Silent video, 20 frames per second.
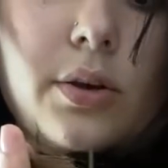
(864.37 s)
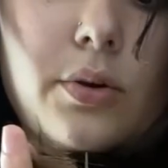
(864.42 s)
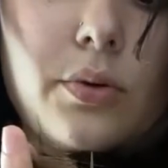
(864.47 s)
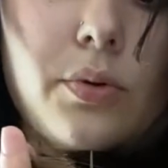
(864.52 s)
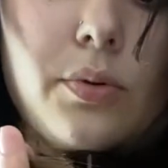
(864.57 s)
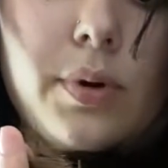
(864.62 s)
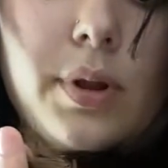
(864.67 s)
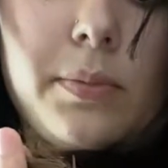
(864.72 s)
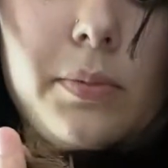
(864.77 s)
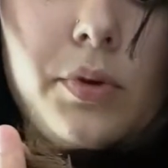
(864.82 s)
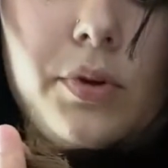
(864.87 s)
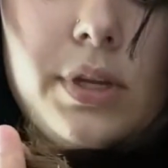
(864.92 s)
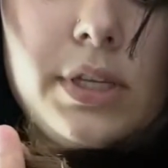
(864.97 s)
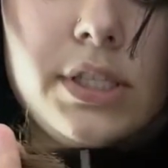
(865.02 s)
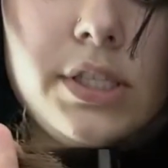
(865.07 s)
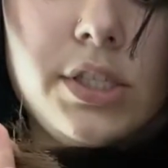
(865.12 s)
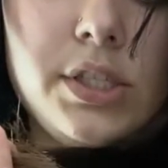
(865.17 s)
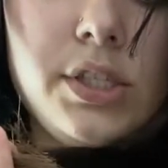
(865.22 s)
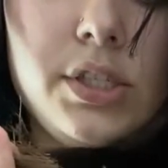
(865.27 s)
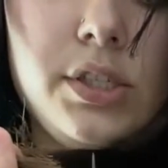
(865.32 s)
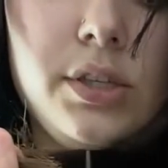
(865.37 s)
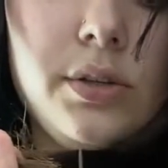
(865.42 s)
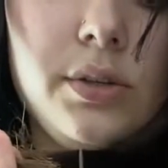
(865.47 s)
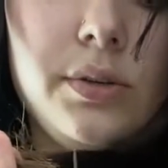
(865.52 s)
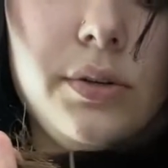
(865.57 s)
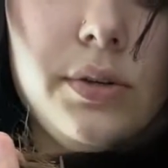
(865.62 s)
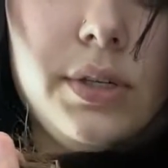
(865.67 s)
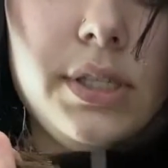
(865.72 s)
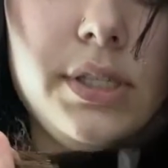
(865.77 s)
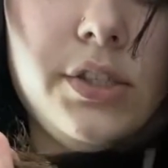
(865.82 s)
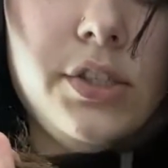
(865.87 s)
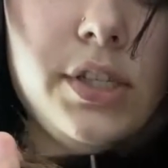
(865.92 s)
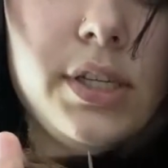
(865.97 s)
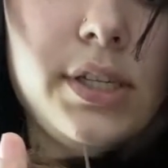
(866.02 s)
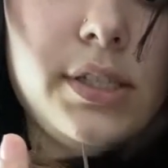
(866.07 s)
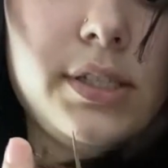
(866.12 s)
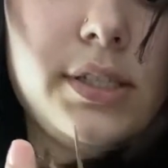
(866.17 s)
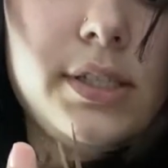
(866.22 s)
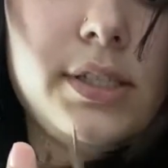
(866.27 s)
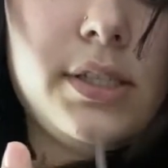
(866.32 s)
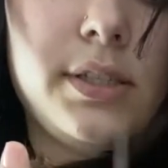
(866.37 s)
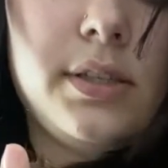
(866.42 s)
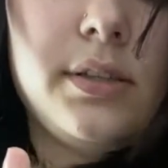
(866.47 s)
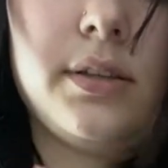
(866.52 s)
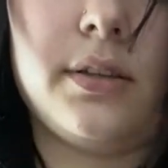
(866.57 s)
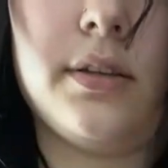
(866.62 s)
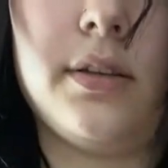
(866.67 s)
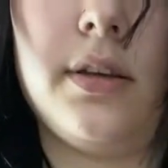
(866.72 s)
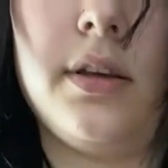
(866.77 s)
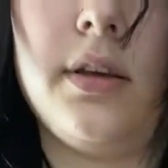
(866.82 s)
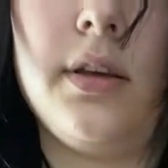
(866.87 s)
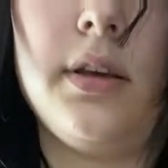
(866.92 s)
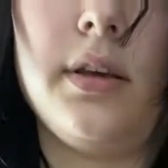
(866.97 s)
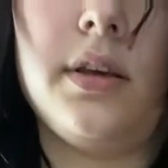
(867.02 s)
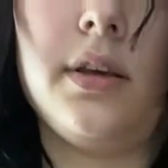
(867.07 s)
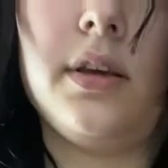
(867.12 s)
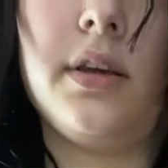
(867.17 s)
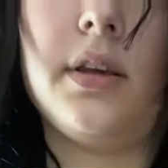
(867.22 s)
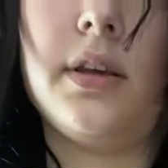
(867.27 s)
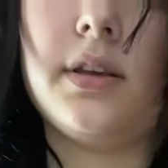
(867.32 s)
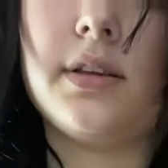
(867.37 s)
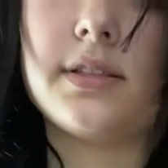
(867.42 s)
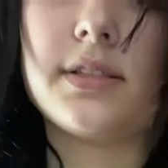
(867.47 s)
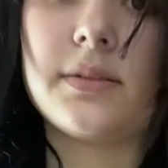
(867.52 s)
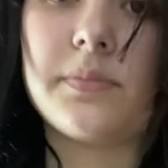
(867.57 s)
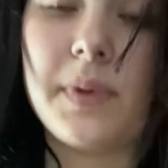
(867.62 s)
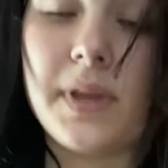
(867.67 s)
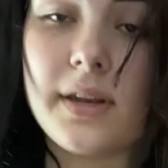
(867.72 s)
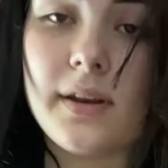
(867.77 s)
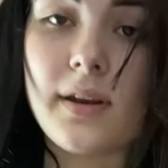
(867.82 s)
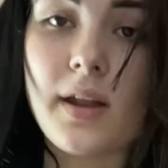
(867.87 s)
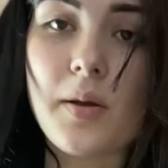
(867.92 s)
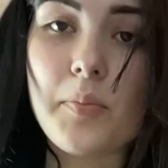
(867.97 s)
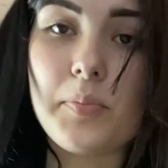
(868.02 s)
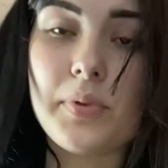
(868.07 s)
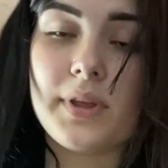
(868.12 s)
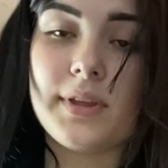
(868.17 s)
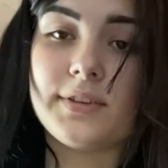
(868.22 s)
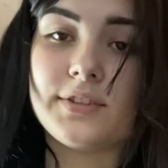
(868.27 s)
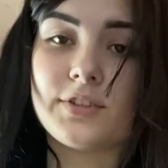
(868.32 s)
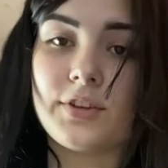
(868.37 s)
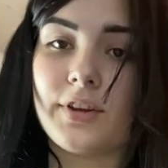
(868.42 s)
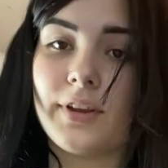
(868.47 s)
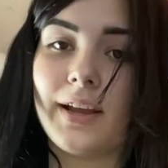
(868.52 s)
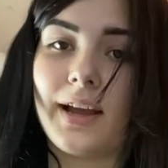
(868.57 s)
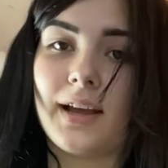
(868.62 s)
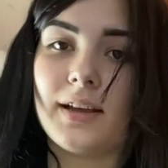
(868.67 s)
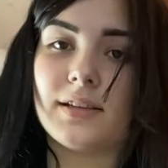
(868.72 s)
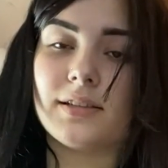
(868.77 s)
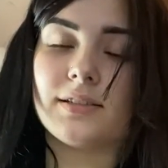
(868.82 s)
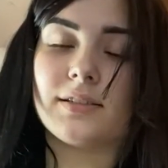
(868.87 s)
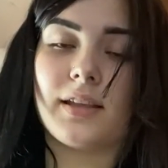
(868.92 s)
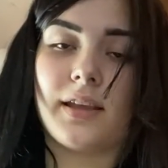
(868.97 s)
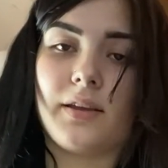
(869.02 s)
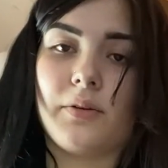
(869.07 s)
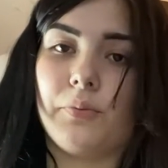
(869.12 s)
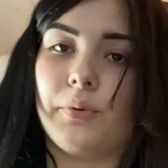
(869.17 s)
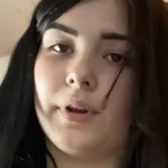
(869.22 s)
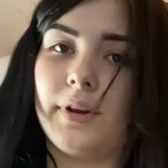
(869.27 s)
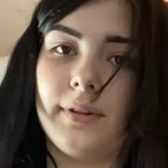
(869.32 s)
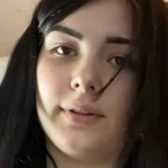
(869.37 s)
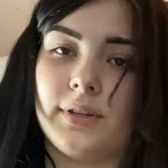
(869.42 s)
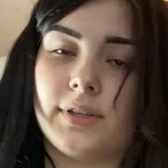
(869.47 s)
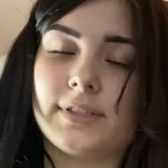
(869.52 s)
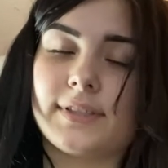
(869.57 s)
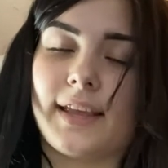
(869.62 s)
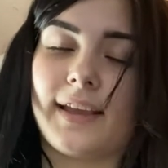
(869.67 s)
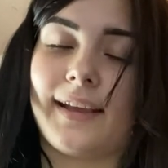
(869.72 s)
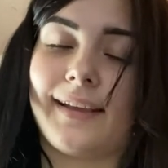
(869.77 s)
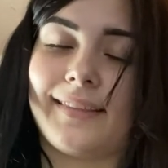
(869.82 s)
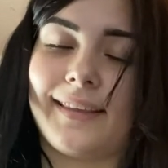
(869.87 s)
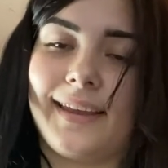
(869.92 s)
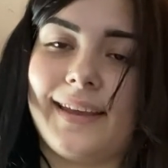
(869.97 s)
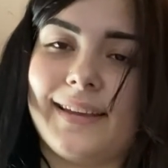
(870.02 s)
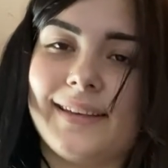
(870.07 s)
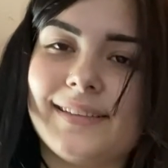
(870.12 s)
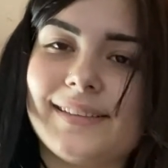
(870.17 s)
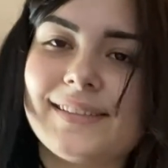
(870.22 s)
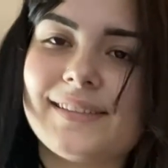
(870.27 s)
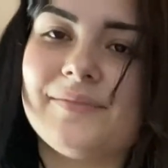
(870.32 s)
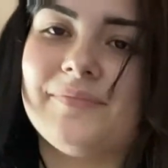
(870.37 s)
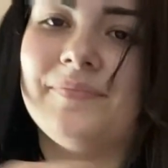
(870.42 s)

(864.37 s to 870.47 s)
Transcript: what I'm going to do is just speed it up and show you guys like what it looks like at the end.